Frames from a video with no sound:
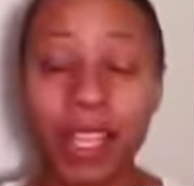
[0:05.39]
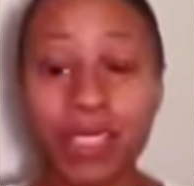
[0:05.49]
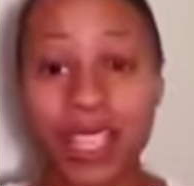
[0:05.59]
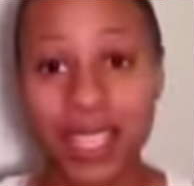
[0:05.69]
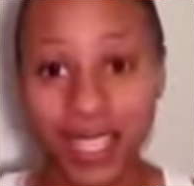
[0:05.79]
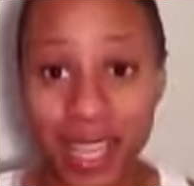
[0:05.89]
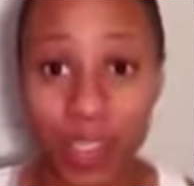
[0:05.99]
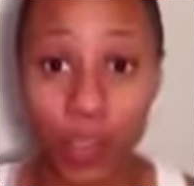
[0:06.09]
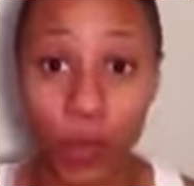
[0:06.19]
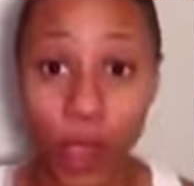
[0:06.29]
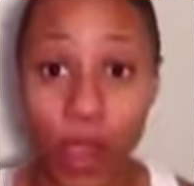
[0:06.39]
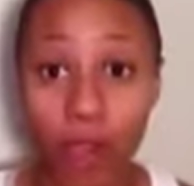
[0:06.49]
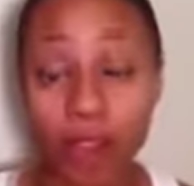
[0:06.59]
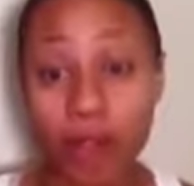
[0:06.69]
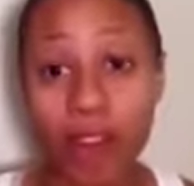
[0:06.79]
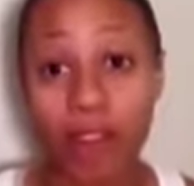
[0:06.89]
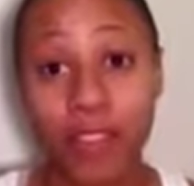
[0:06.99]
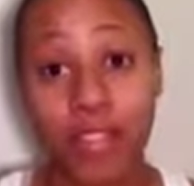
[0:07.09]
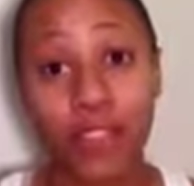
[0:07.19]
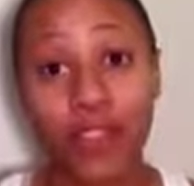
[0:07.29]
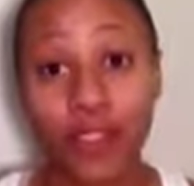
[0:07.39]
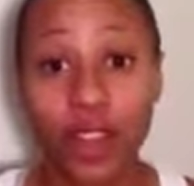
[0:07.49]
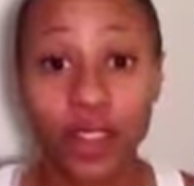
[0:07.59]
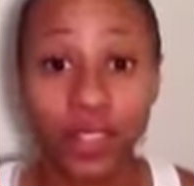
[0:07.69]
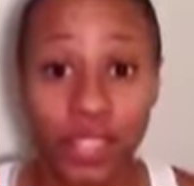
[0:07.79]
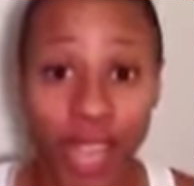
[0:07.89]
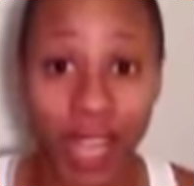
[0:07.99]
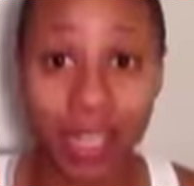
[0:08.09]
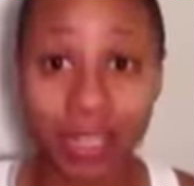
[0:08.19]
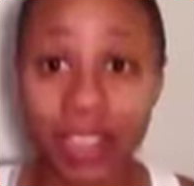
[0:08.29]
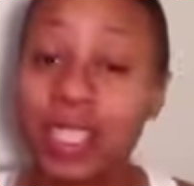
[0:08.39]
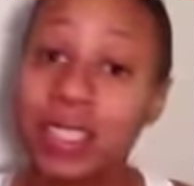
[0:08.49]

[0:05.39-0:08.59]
Today is day 12 of my video vlog challenge.